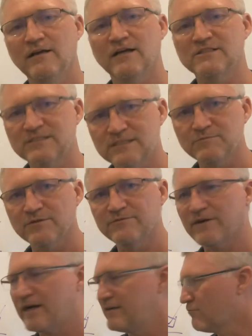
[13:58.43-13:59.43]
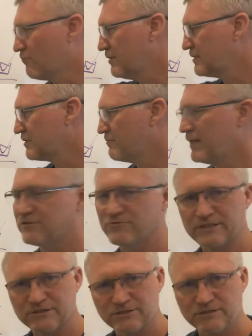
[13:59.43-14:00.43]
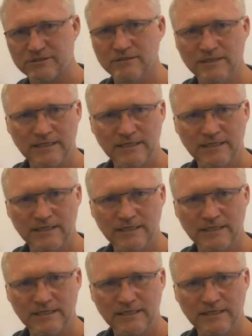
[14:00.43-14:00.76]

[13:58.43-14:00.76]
a simplified risk matrix